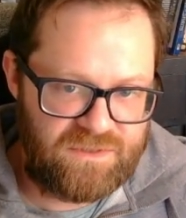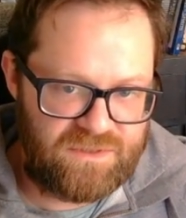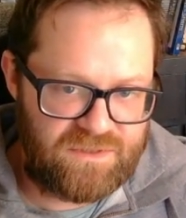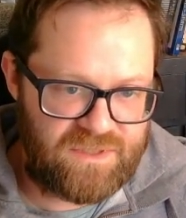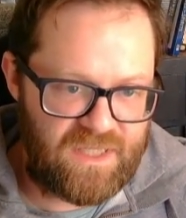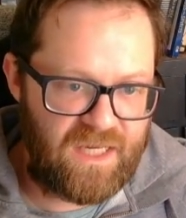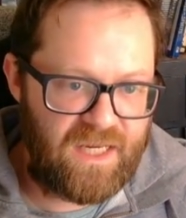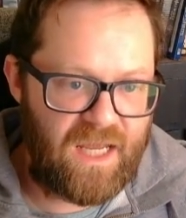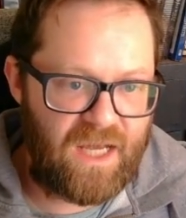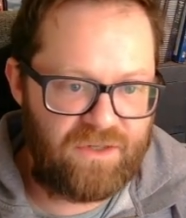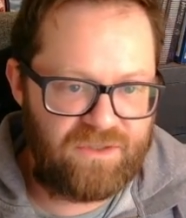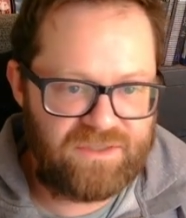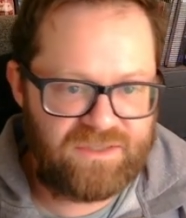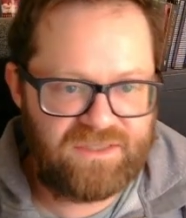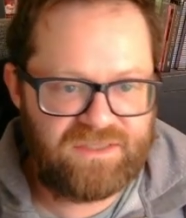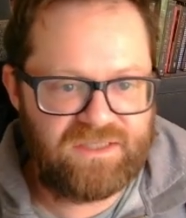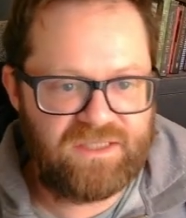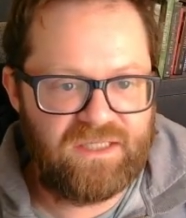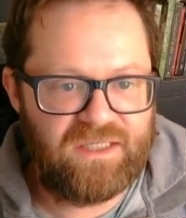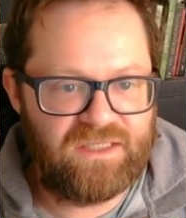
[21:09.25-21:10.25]
Take out is
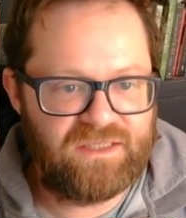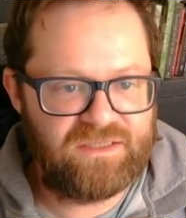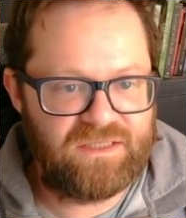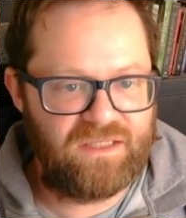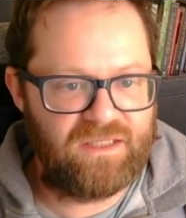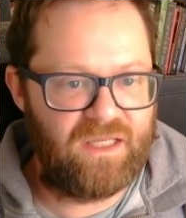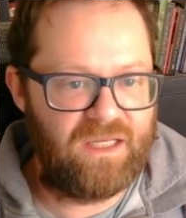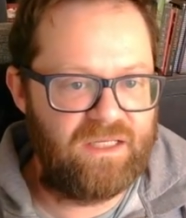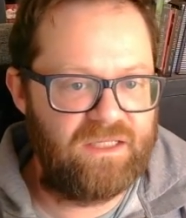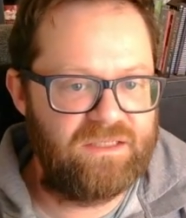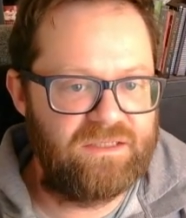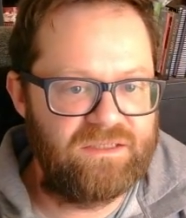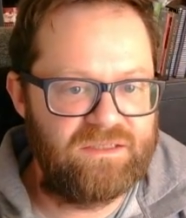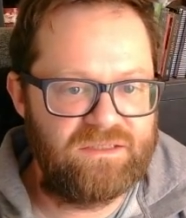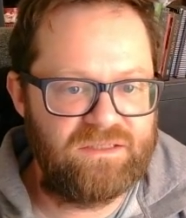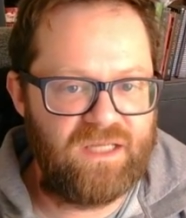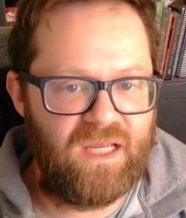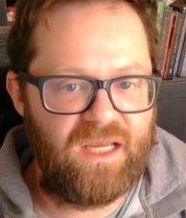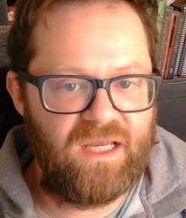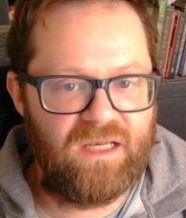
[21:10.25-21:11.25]
C as in like
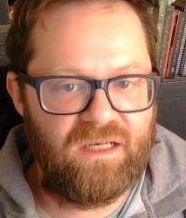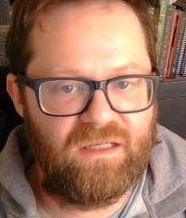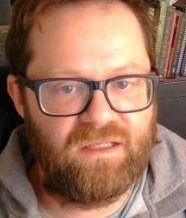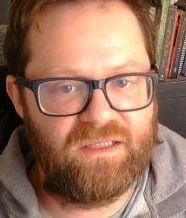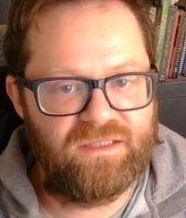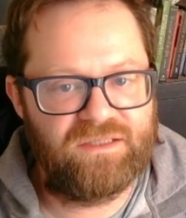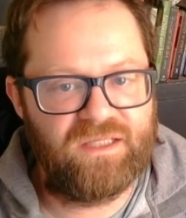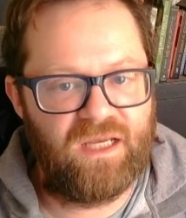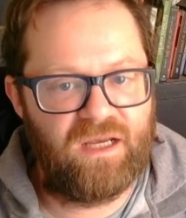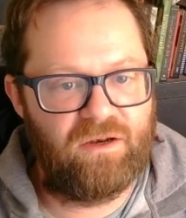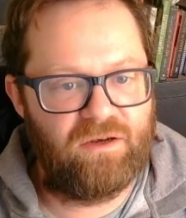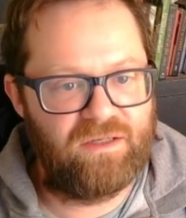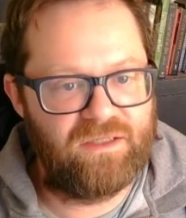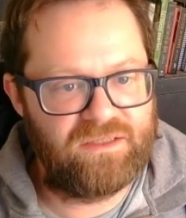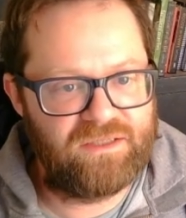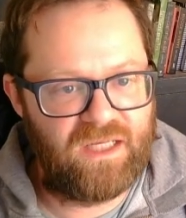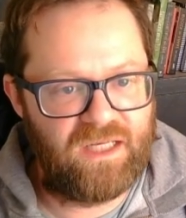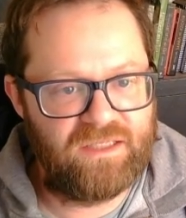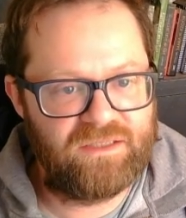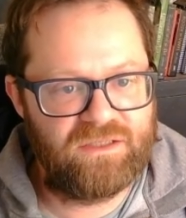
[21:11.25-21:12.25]
date, like take out on a
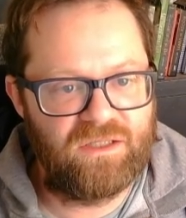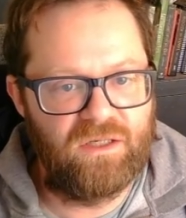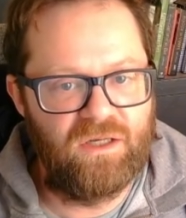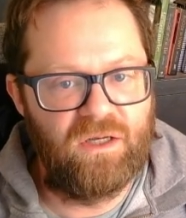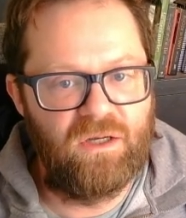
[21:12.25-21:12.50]
date.